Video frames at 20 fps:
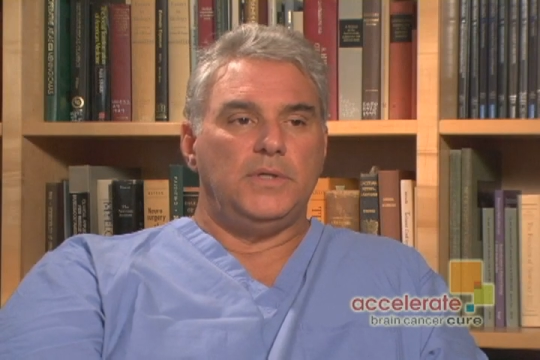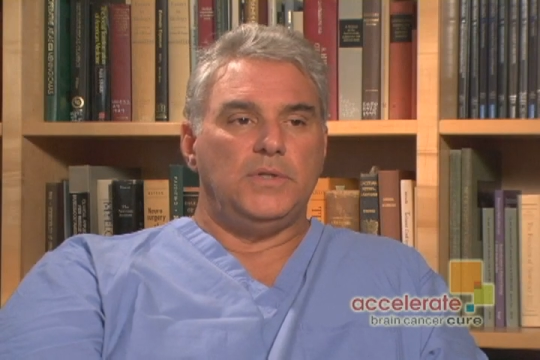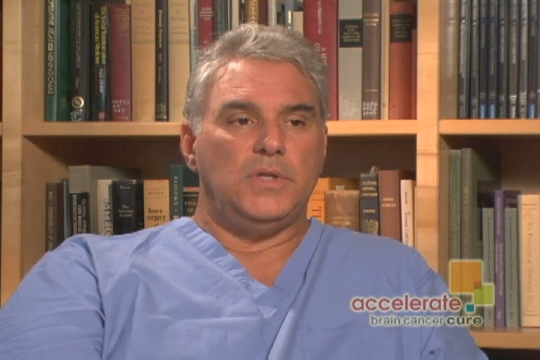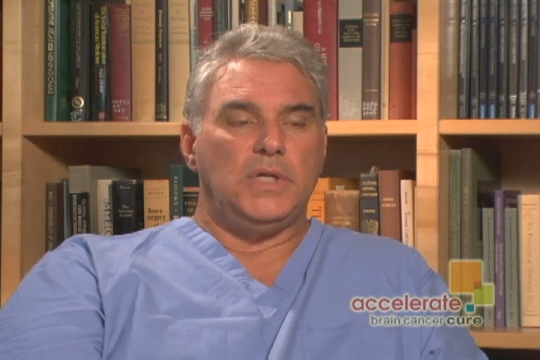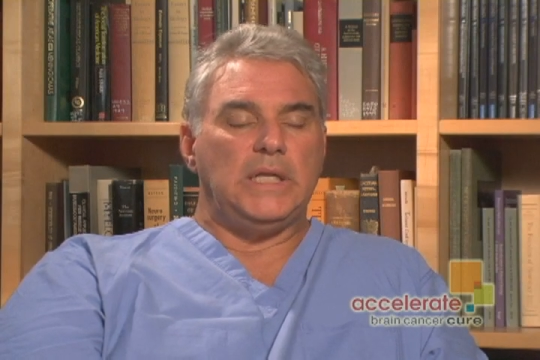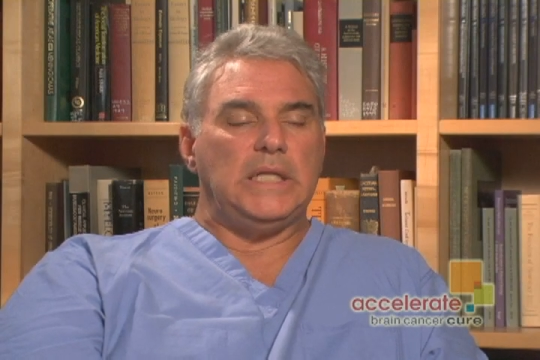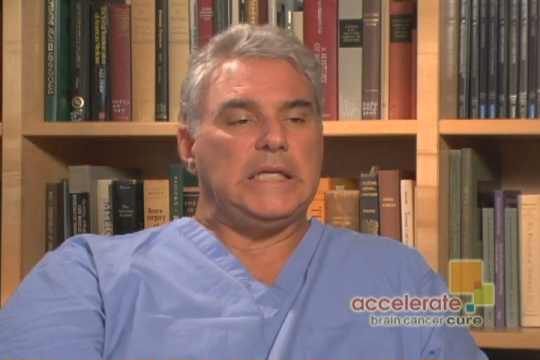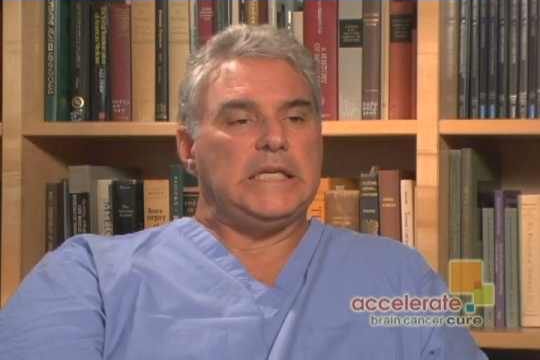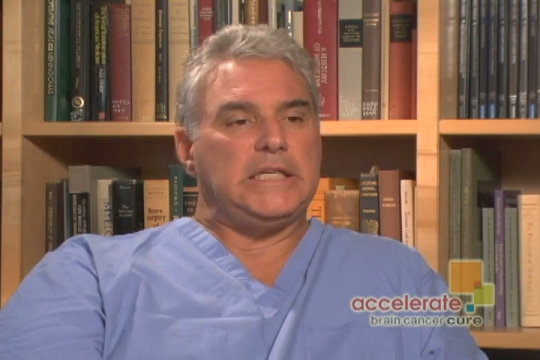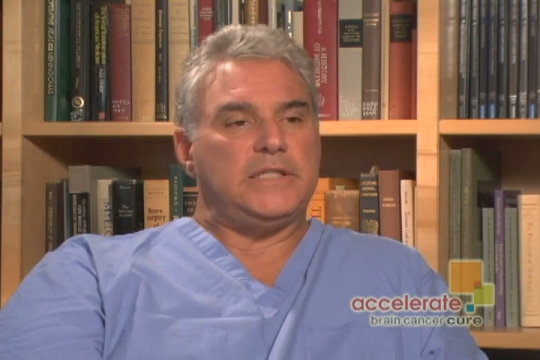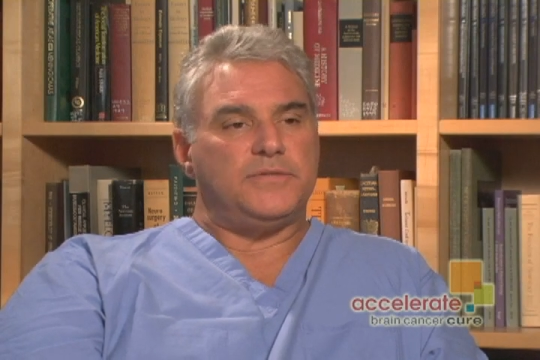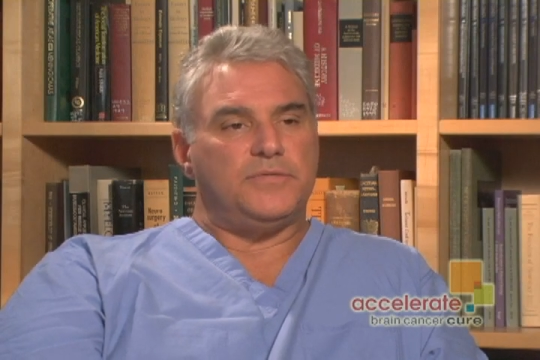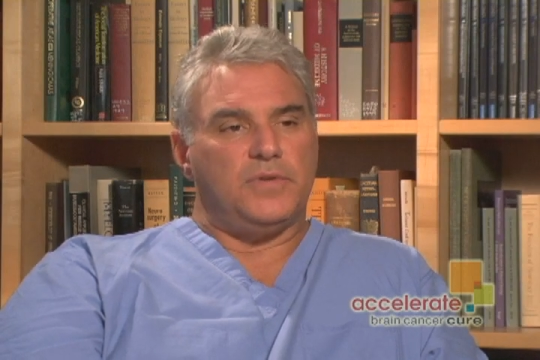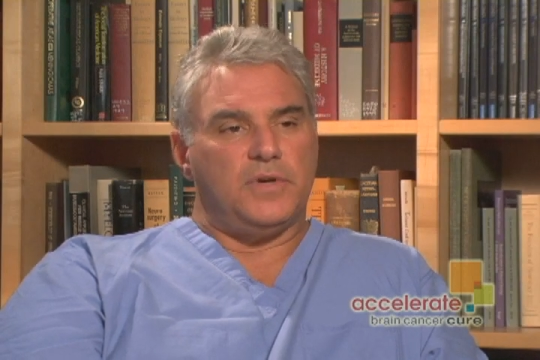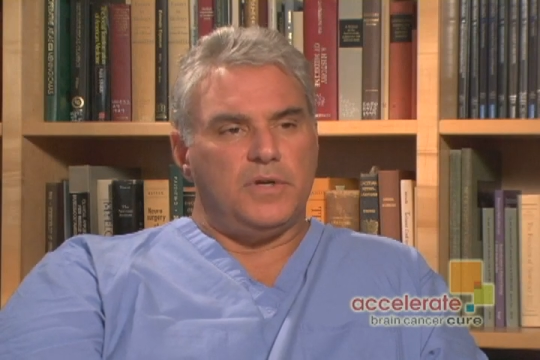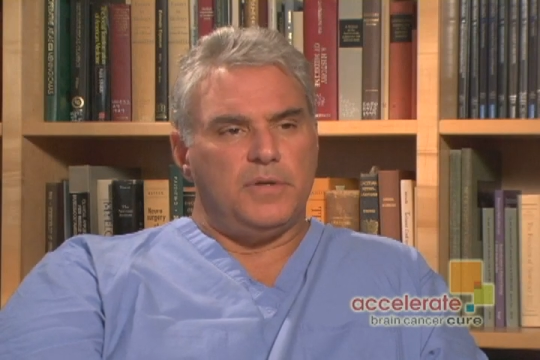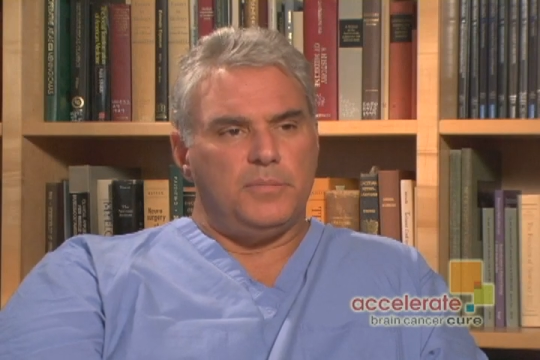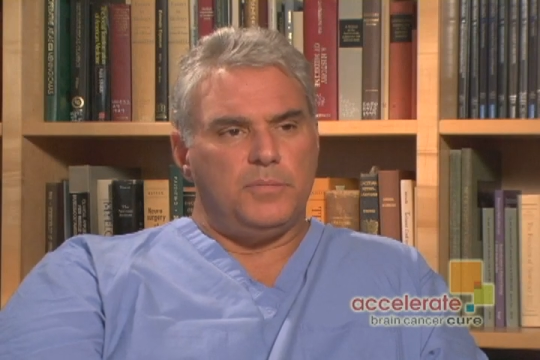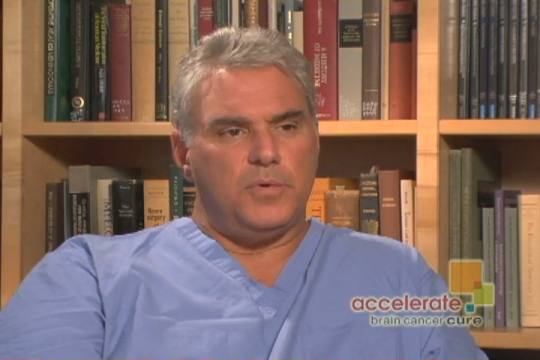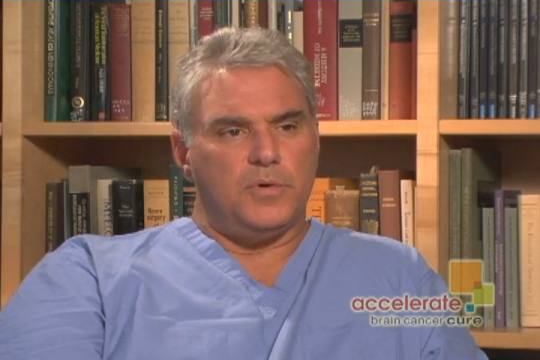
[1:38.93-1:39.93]
then I think it's
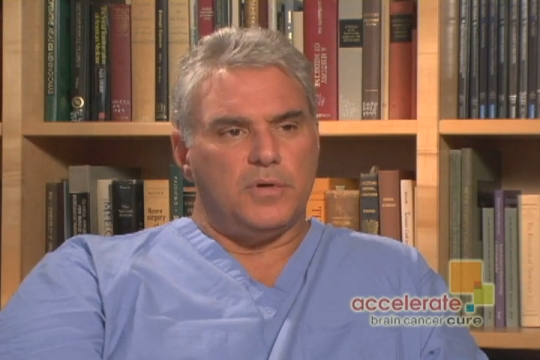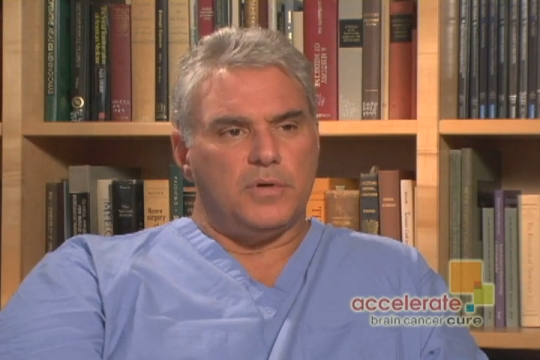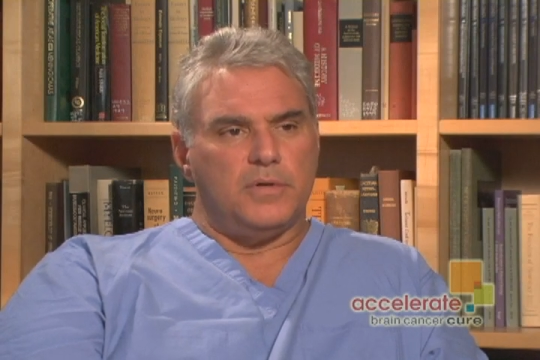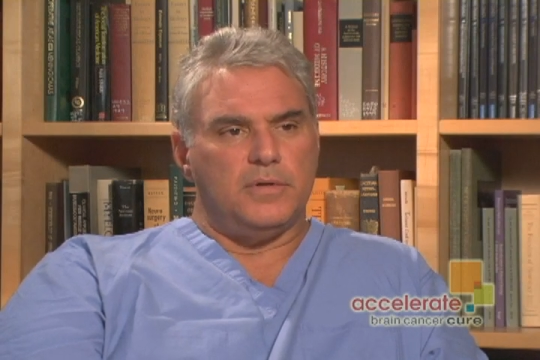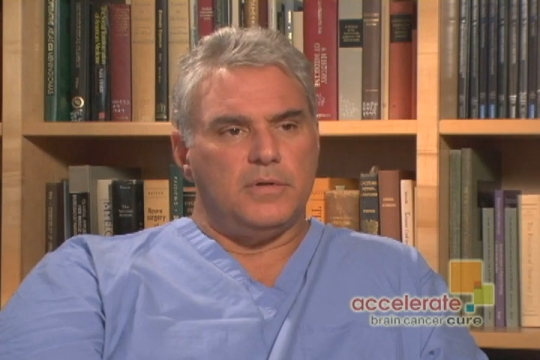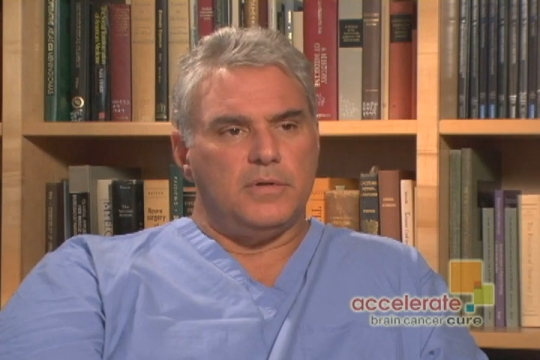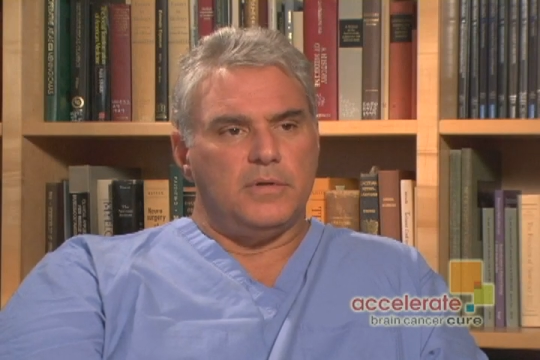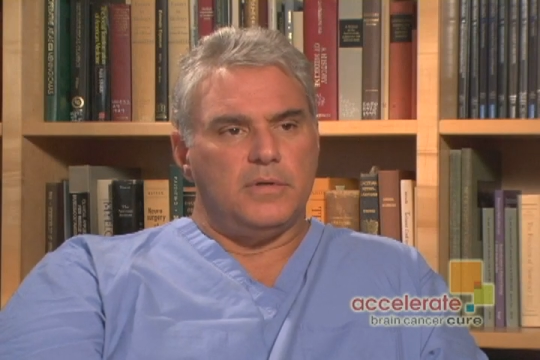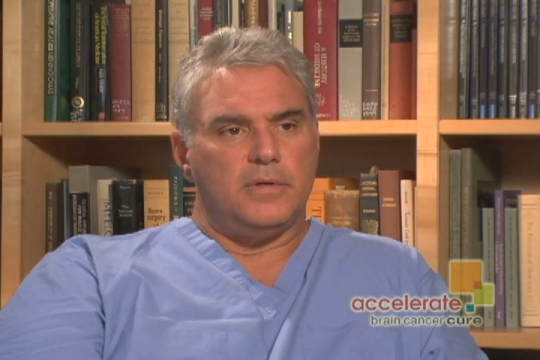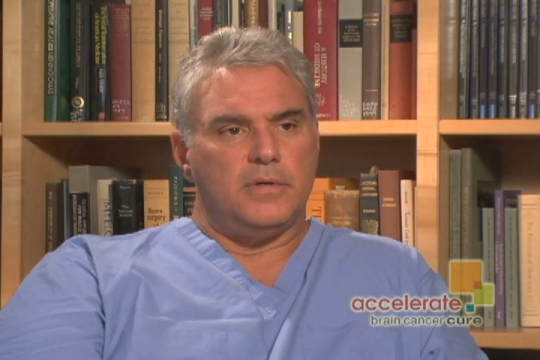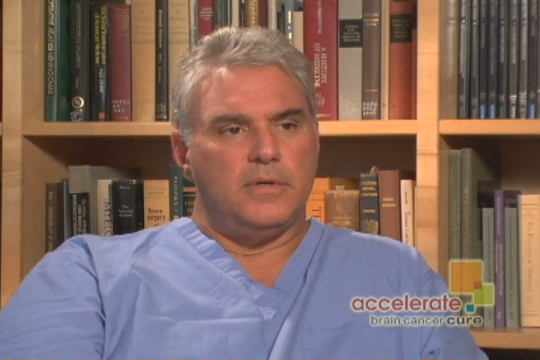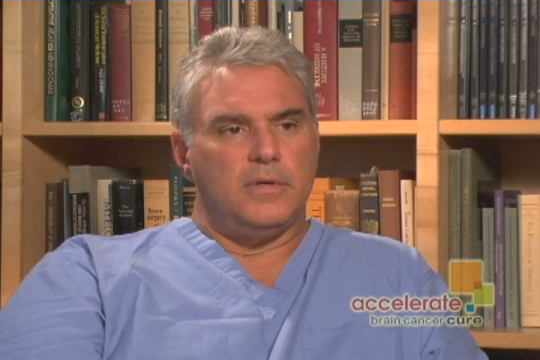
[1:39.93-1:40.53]
very important